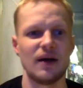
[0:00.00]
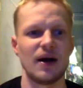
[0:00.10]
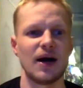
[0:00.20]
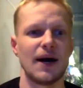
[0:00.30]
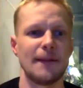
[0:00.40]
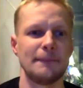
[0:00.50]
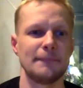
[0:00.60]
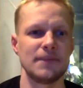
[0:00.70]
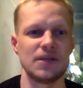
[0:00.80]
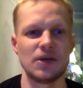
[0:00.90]

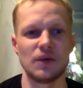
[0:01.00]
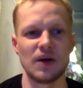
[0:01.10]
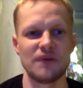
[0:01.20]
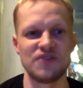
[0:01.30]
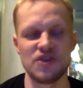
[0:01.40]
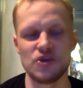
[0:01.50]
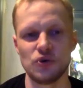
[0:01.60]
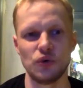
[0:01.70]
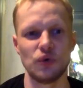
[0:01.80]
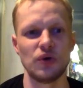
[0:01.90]
um, you know, a
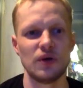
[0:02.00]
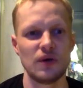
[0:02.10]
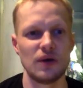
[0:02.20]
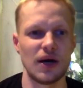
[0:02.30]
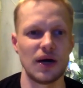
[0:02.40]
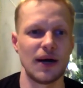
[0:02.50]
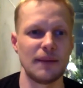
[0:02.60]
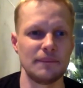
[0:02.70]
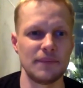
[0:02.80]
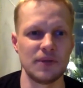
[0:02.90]
few,
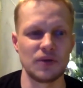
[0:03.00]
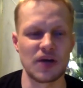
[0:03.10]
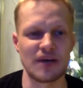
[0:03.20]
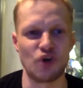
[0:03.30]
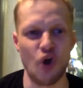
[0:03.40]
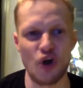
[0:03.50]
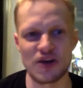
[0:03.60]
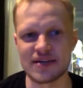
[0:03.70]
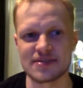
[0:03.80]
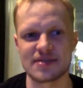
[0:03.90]
um, you know, kind of
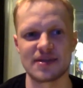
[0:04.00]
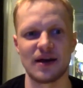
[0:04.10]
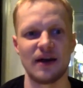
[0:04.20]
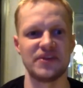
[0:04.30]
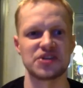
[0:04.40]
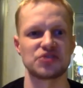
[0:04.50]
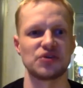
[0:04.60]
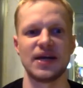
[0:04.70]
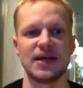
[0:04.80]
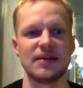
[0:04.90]
guardians of the
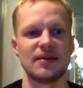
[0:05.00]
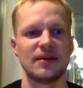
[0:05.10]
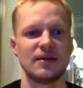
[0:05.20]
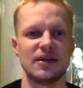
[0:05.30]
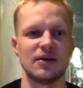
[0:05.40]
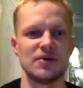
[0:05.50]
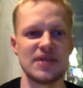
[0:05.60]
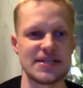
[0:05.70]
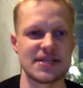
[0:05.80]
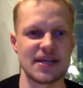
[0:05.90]
trade, you know,
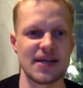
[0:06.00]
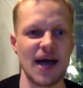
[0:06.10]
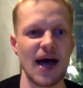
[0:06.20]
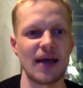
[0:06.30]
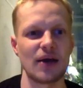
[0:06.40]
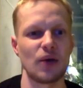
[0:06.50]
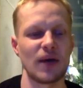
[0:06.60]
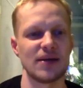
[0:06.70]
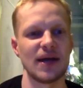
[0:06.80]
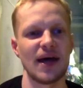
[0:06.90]
needs to die a
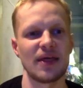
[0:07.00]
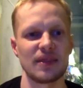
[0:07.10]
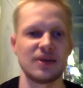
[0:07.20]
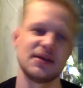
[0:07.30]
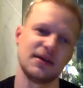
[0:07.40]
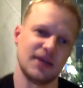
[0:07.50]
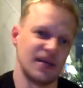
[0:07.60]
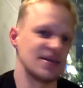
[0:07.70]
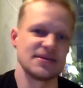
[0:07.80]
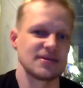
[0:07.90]
quick death, and it
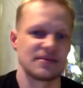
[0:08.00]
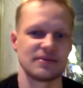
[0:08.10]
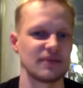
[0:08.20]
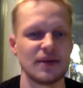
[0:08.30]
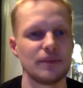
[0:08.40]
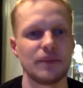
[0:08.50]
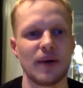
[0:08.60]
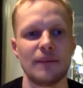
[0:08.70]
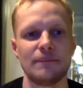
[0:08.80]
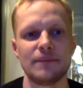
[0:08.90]
is,
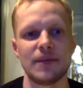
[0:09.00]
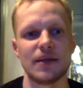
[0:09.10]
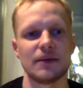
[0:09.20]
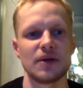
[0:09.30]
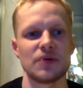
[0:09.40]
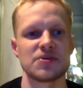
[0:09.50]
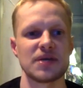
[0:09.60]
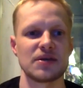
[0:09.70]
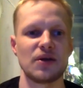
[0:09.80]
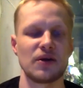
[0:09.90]
but, you know, it always
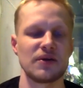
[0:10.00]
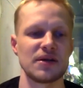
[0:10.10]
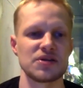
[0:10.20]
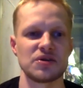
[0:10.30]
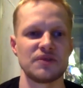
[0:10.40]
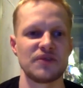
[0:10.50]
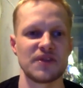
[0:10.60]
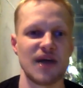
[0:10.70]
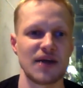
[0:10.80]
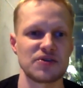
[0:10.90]
takes longer than it should for
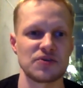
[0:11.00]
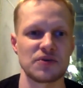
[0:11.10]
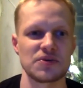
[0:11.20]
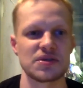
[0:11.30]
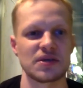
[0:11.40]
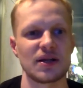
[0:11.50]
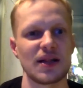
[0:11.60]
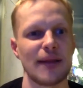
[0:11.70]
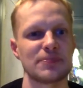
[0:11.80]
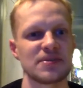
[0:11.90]
the dinosaurs to
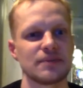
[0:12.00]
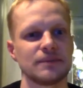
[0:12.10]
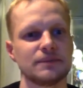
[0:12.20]
collapse.